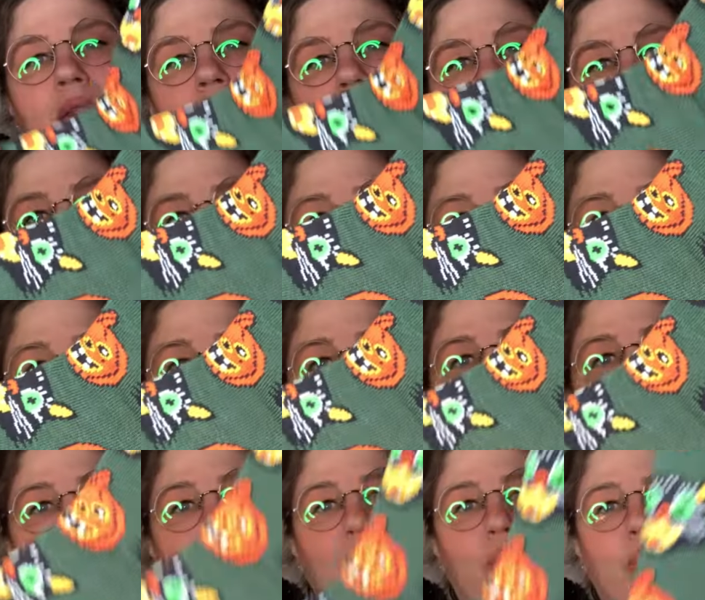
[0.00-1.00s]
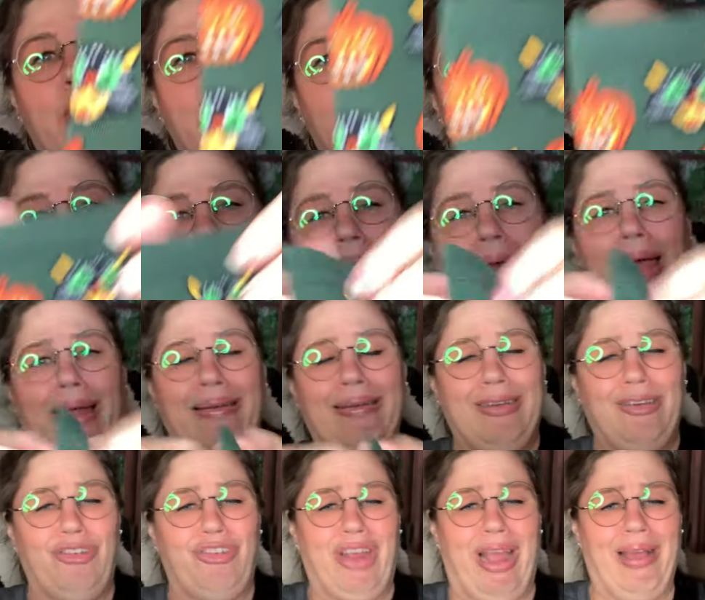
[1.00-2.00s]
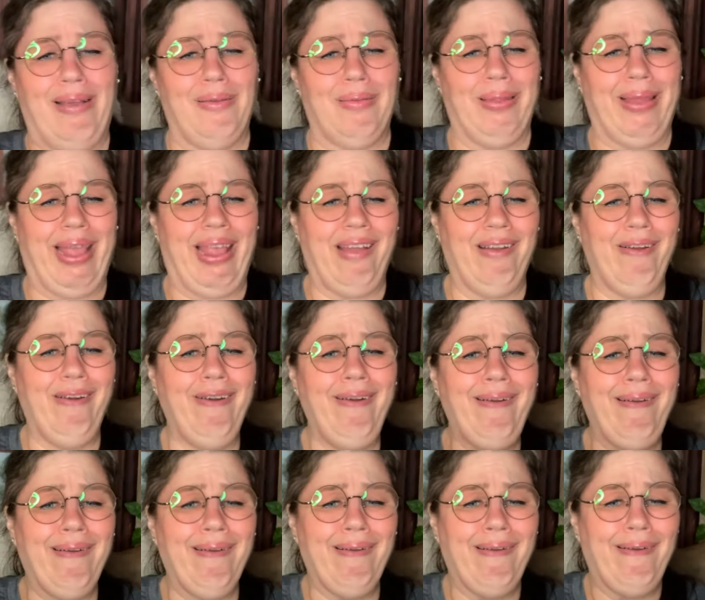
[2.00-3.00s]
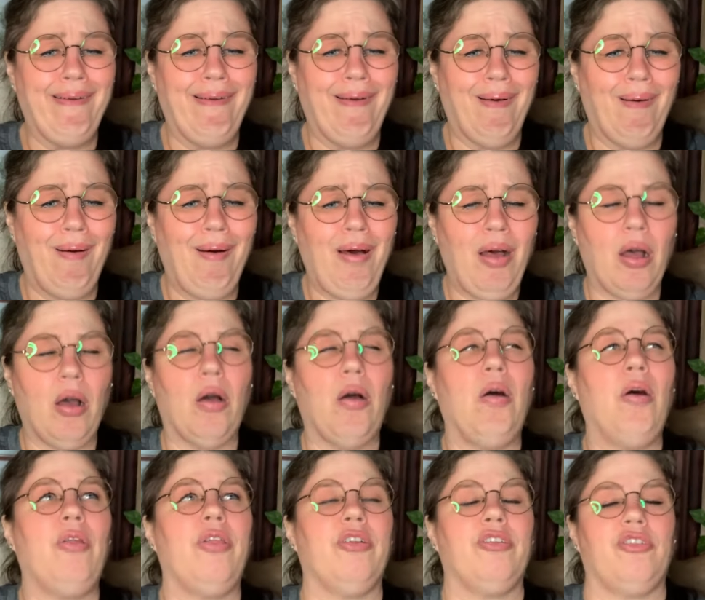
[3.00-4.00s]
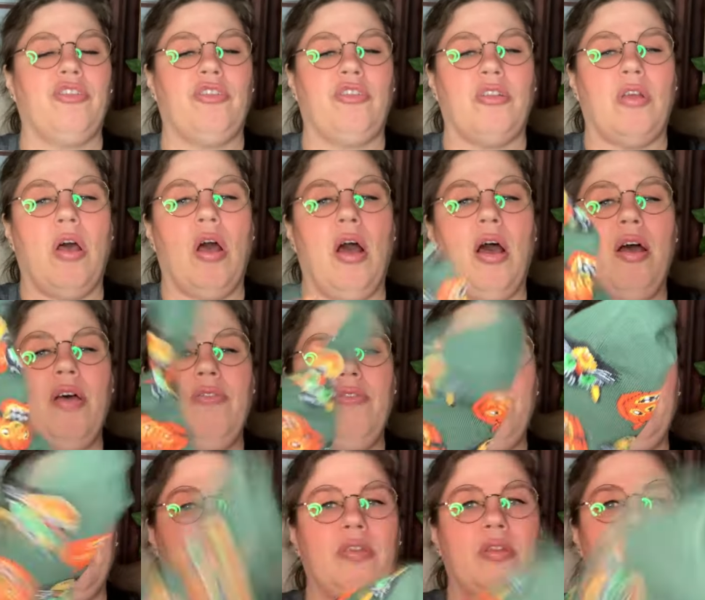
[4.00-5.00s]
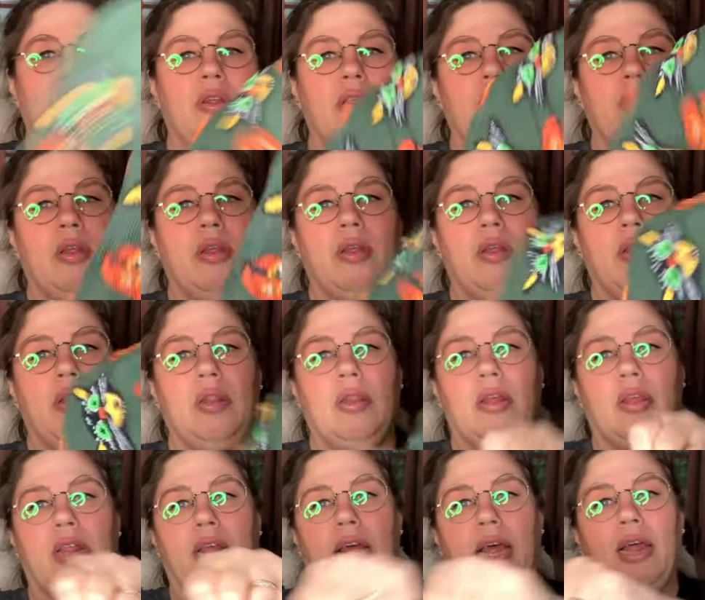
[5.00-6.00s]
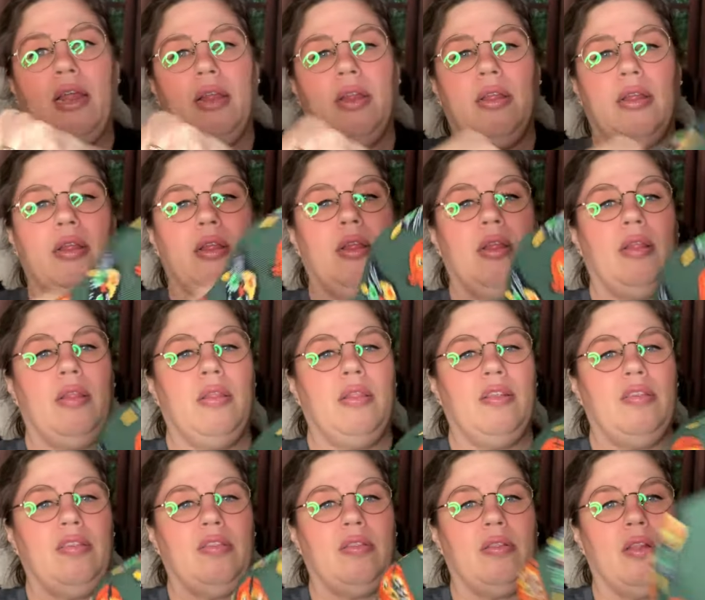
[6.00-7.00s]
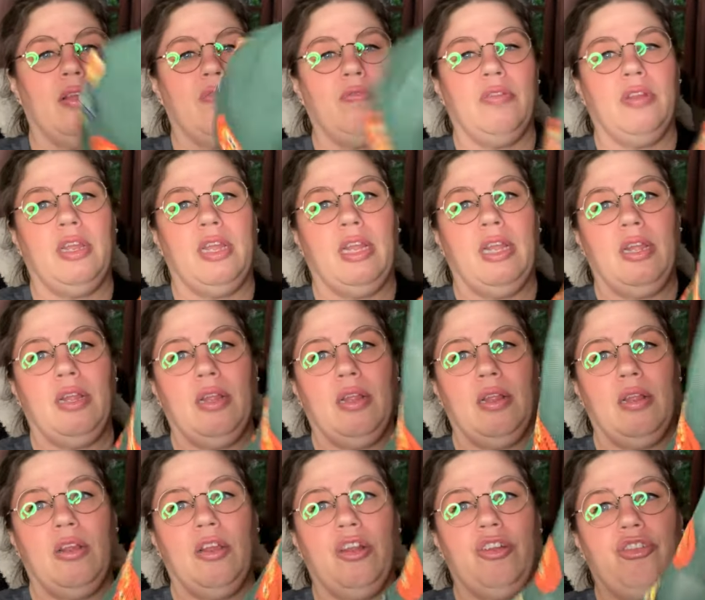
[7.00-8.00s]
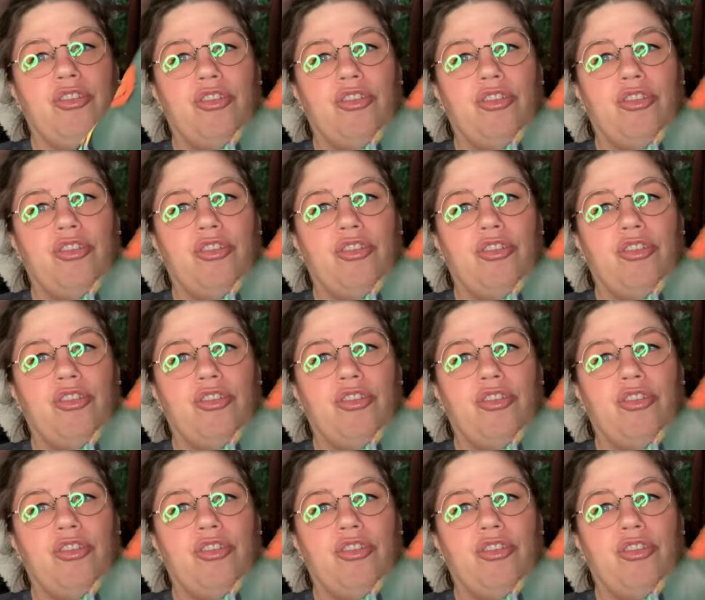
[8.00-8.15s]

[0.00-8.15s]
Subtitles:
The vintage Halloween cat and jack-o'-lantern. Oh, they're soft. Look at that. This is lovely. Good